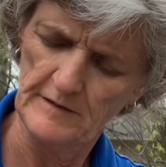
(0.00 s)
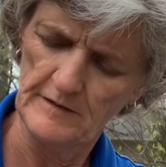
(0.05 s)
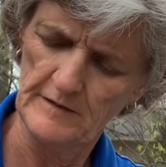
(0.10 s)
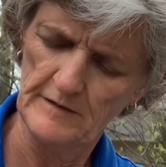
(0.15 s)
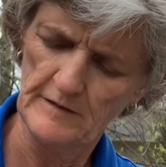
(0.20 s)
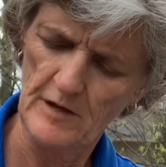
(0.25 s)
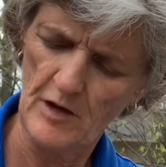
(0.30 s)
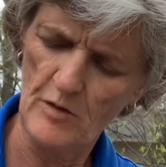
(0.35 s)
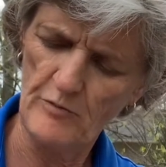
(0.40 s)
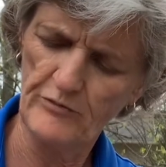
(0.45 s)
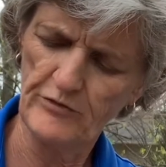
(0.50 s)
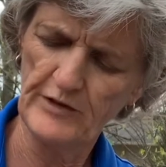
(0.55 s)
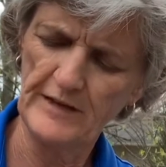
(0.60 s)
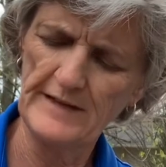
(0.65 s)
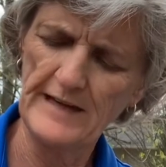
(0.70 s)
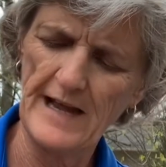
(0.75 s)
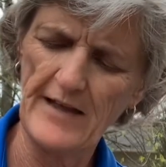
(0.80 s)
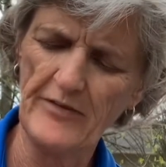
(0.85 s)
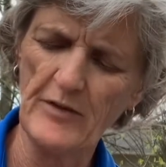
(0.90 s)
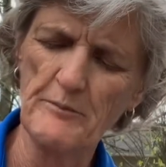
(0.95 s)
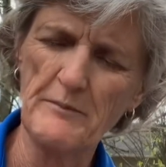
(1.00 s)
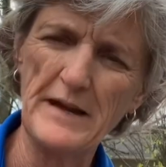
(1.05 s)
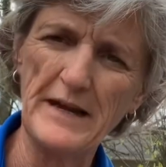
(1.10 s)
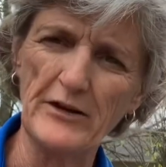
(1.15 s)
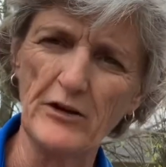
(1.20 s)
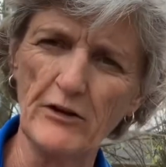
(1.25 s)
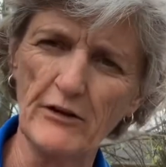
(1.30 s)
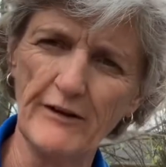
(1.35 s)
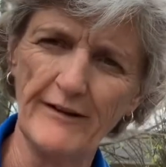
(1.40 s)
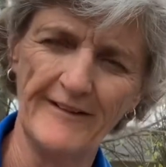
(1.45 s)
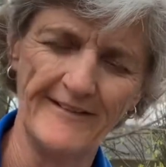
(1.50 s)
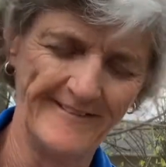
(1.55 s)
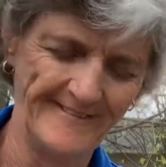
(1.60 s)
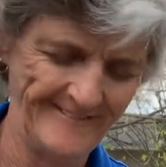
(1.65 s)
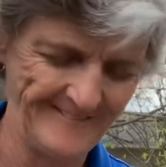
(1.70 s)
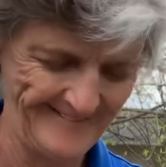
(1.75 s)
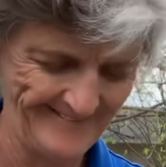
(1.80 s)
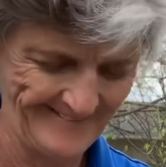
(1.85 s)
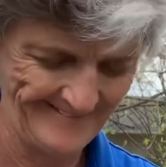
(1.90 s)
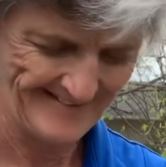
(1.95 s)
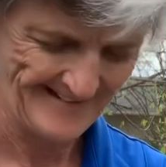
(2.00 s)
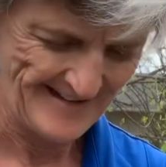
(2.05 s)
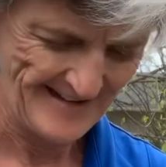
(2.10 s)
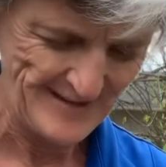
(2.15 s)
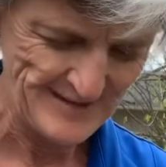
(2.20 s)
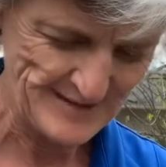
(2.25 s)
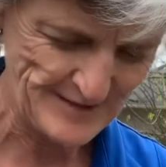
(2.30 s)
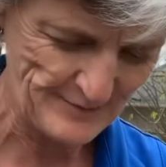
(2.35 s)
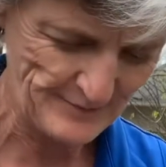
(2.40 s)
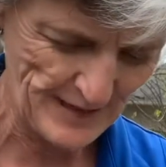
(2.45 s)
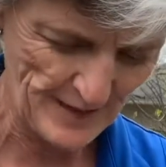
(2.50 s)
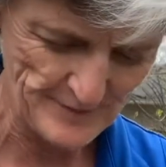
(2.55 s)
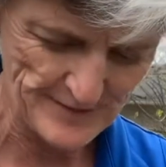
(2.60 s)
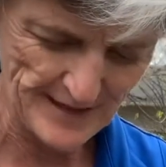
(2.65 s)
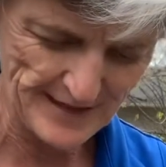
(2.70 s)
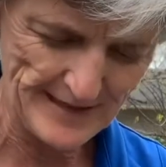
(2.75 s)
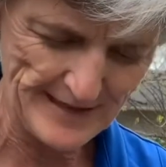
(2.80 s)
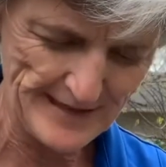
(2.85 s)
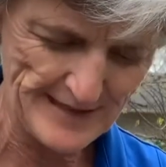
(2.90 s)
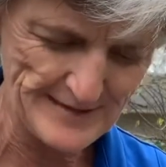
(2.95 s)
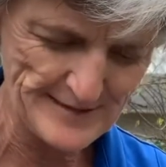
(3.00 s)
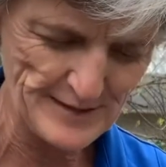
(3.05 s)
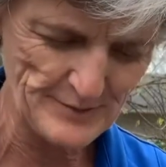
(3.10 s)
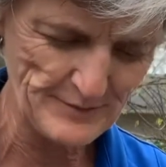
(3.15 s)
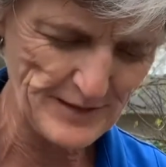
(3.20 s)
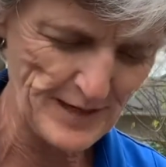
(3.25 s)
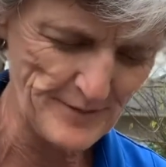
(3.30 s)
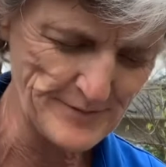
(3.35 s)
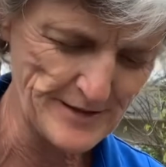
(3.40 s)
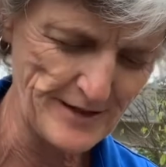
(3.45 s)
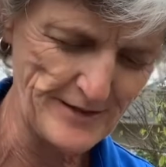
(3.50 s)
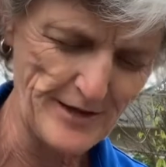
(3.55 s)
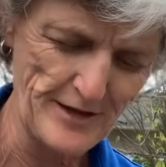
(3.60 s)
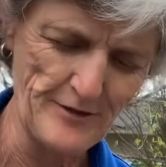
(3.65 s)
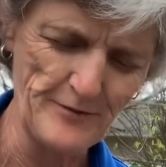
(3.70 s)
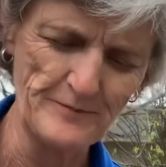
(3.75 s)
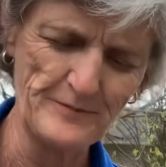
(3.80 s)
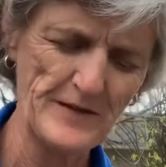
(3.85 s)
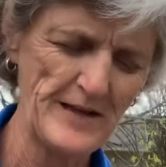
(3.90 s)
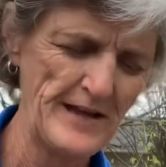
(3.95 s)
Hopefully down the middle. Sometimes I get it and sometimes I don't.